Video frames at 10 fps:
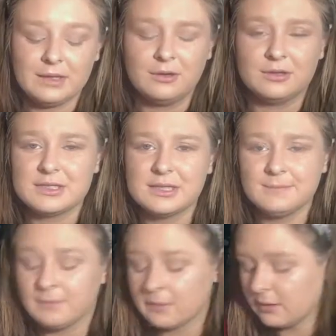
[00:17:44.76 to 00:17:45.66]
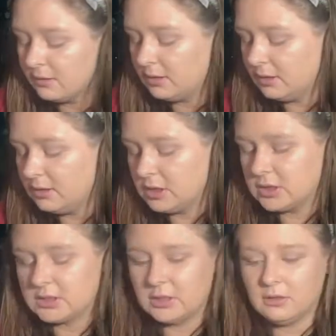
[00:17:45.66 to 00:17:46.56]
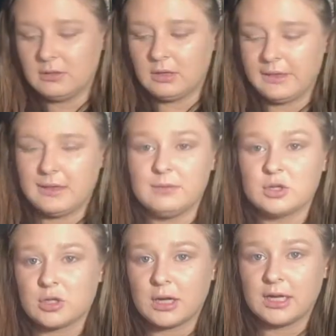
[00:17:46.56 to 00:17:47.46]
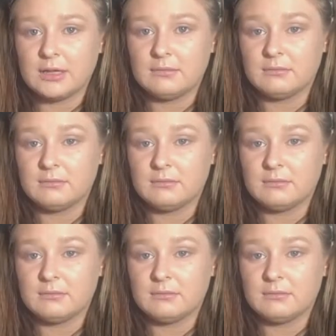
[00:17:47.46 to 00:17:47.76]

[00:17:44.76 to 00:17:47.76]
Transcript: and Ulta. So I think I'm gonna try it.